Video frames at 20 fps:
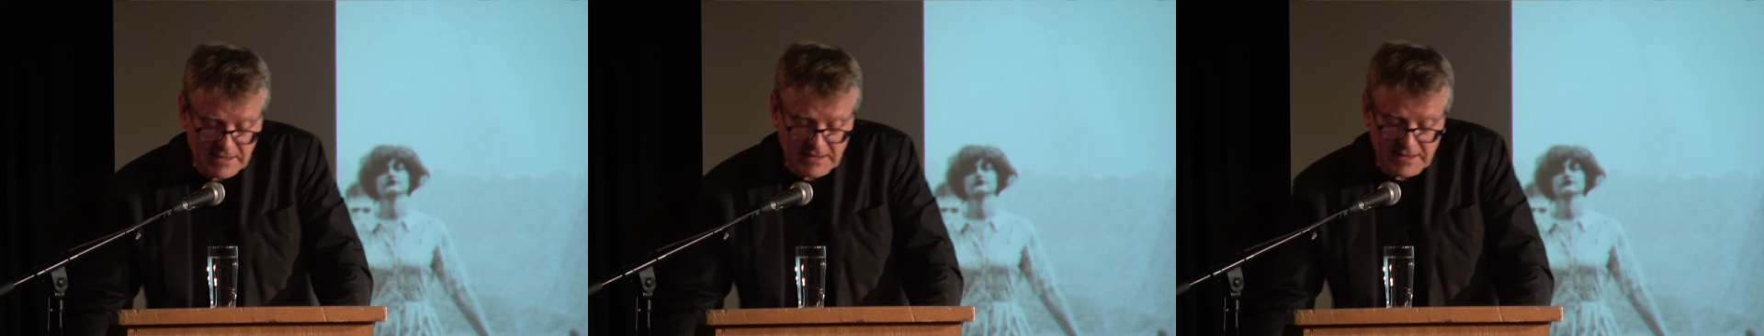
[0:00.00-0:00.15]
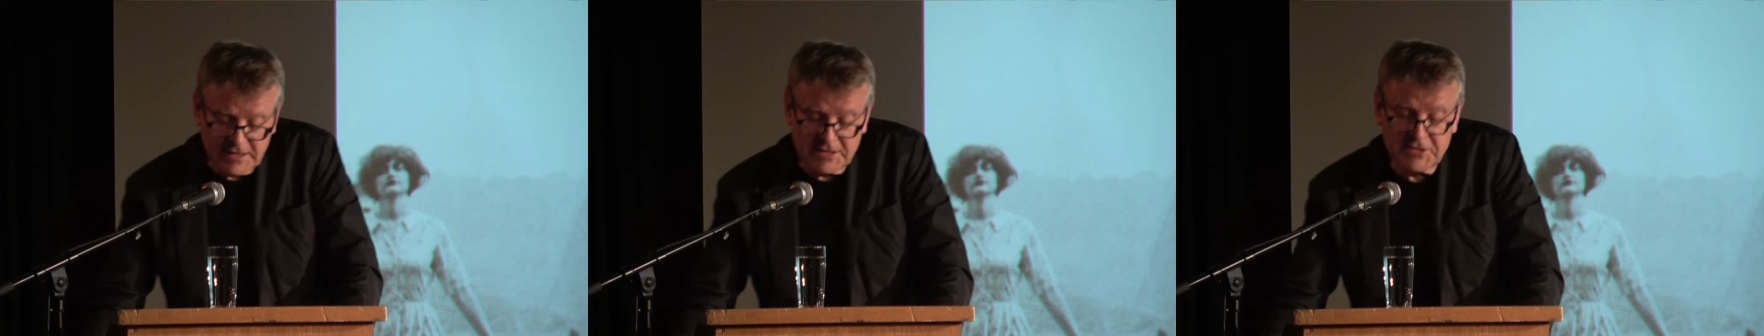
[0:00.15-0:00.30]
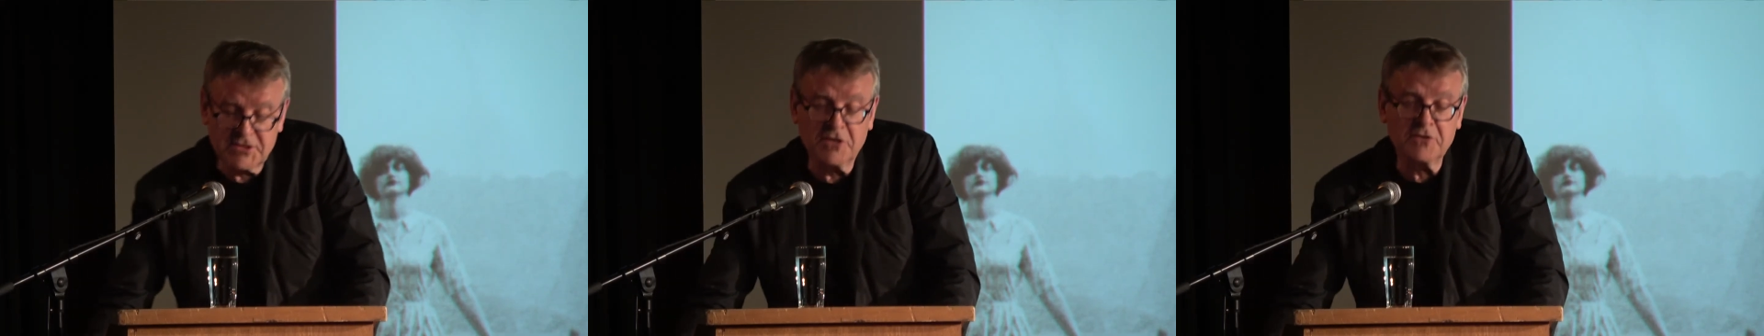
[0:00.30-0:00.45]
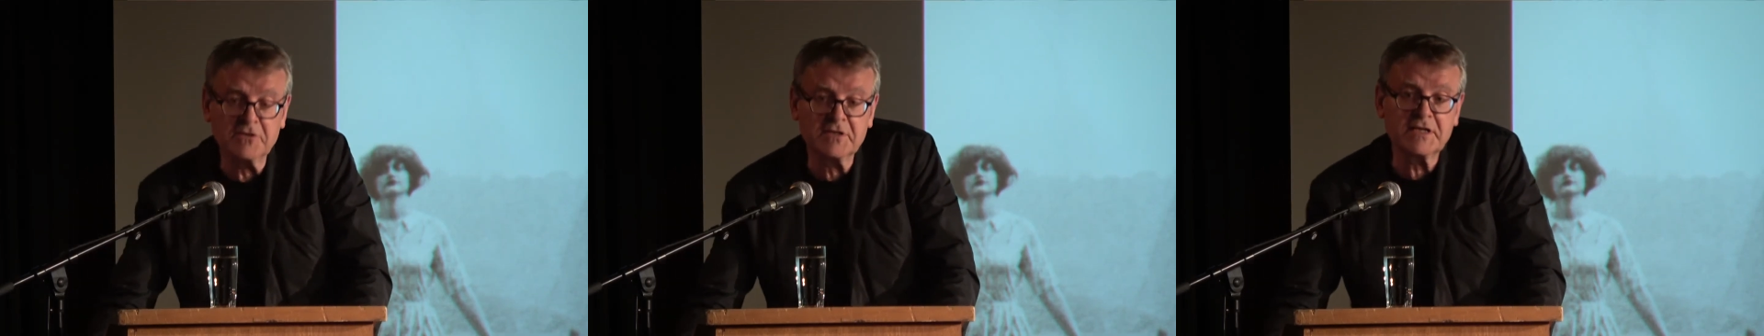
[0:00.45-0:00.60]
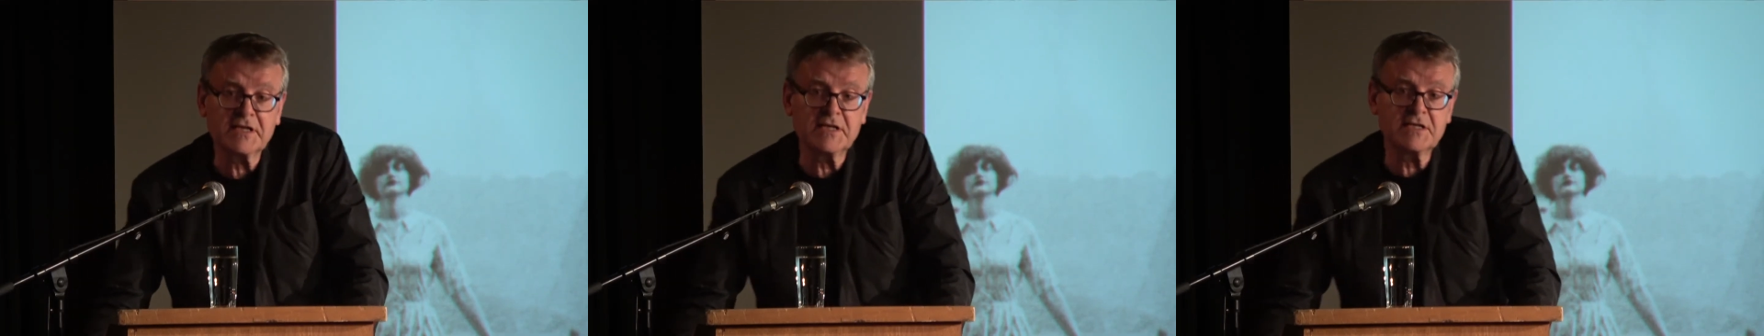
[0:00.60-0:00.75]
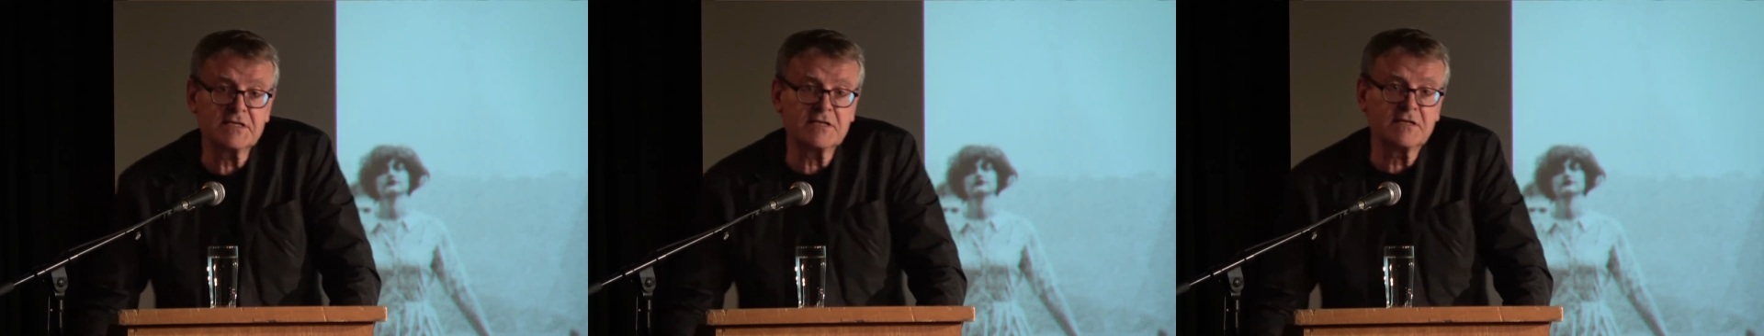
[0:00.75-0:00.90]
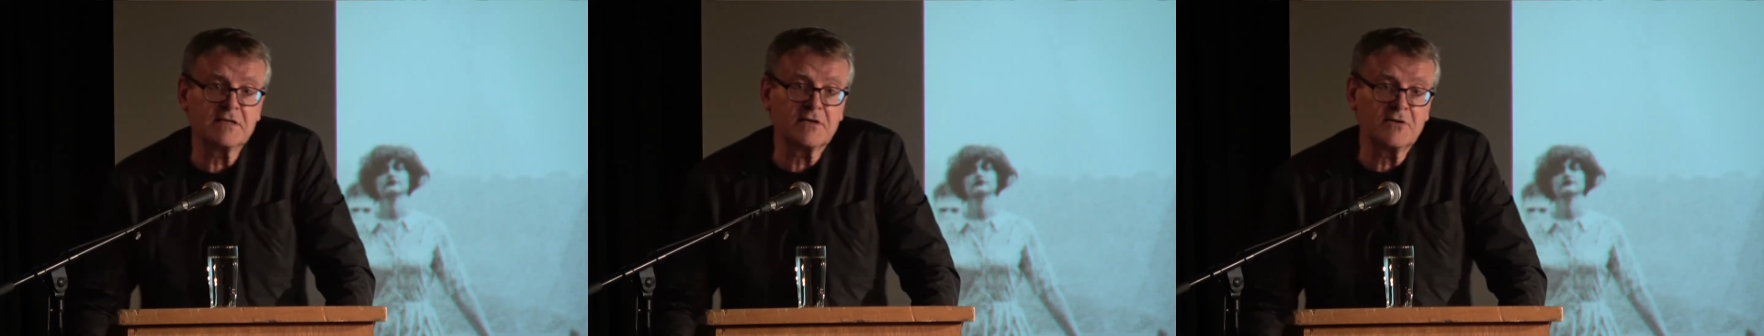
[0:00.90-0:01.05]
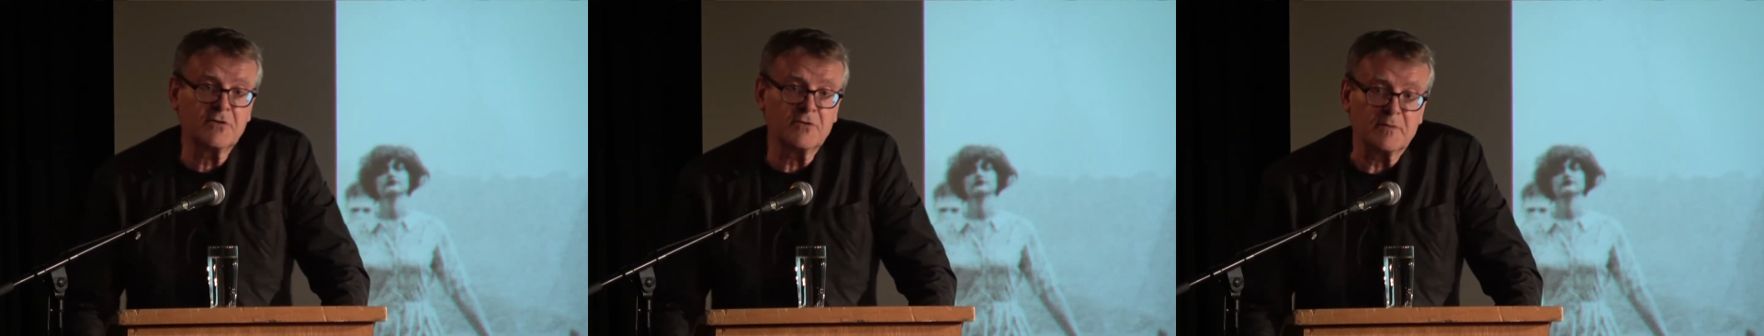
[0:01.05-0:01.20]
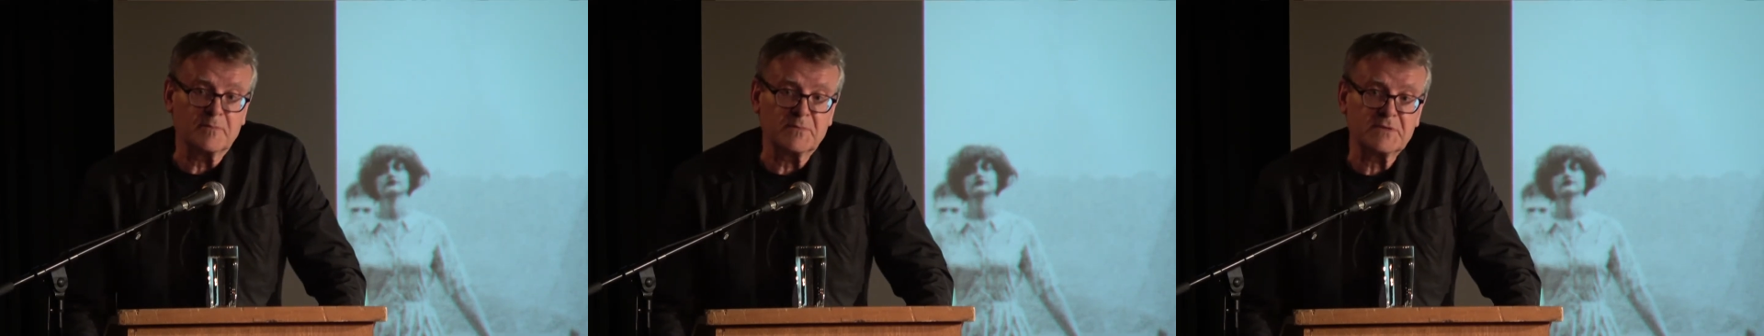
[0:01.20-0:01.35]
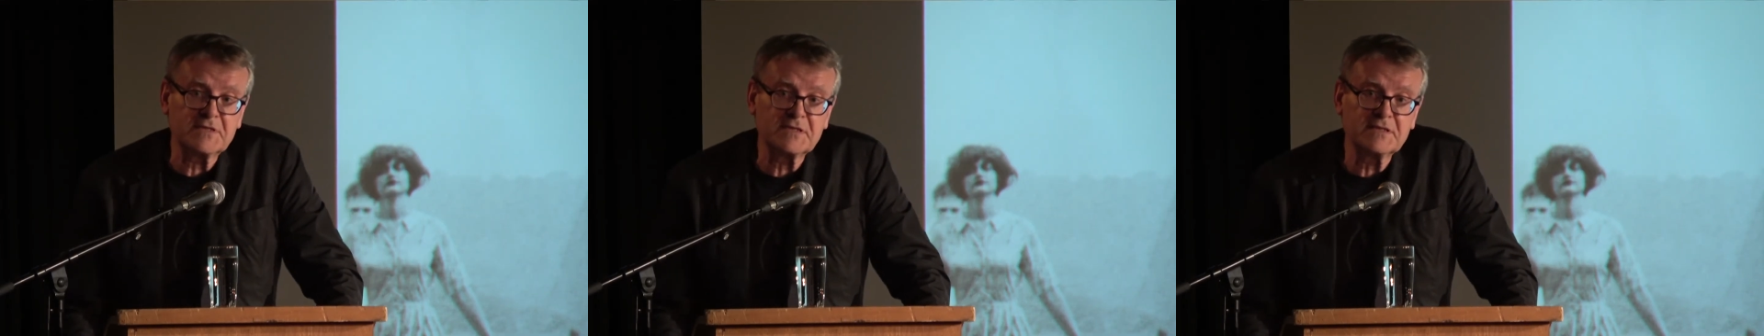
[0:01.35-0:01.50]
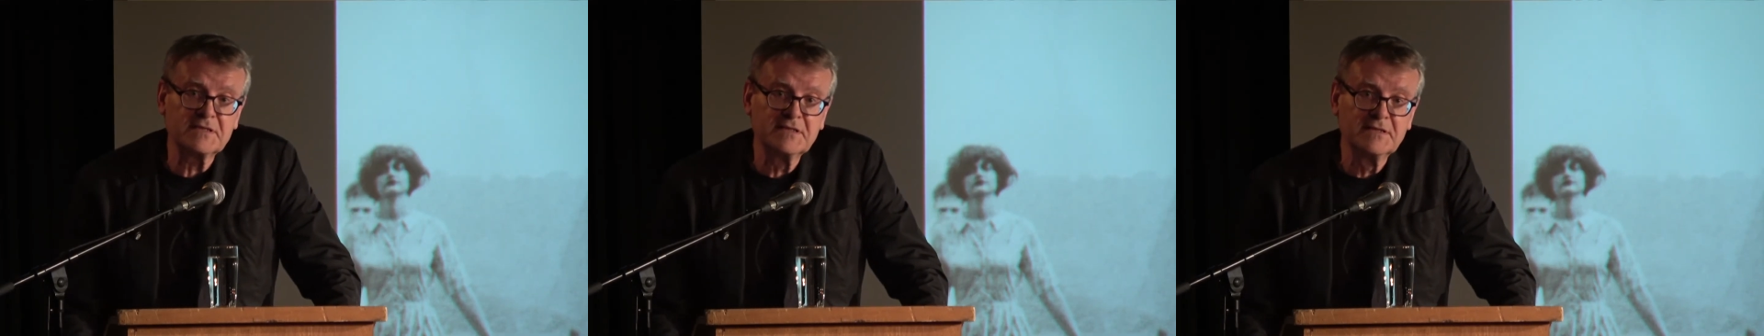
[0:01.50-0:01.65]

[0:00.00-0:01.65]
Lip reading: Don't kiss the corpse.